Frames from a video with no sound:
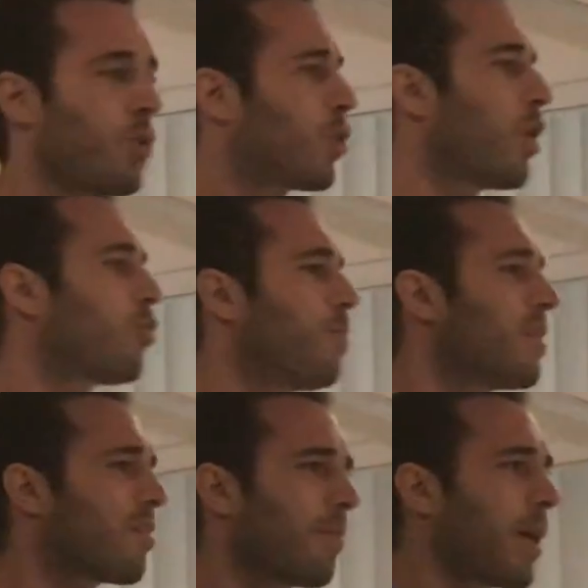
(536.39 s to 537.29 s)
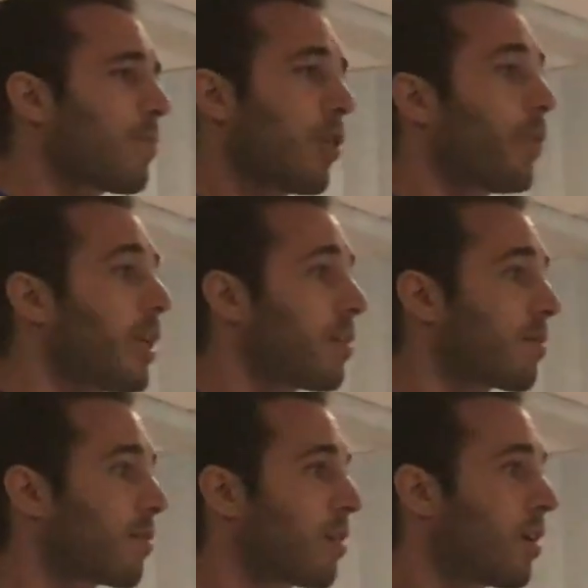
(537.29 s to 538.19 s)
We try to be sometimes someone
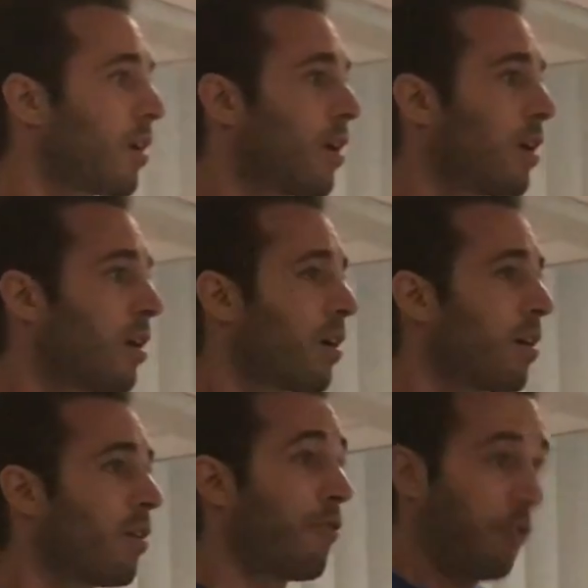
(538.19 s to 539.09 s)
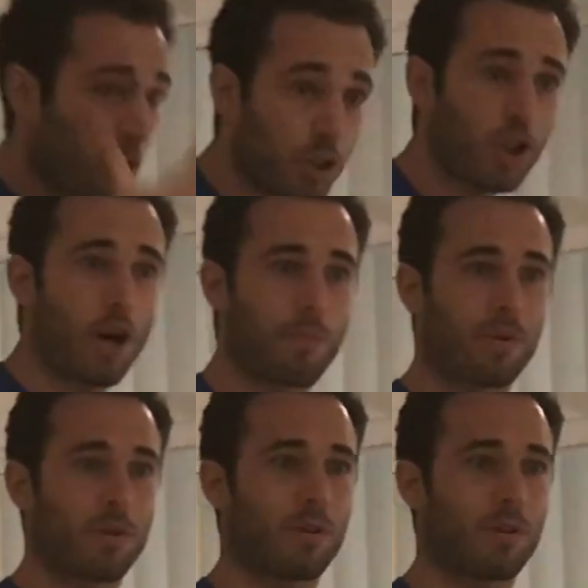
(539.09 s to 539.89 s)
else. Photoshop.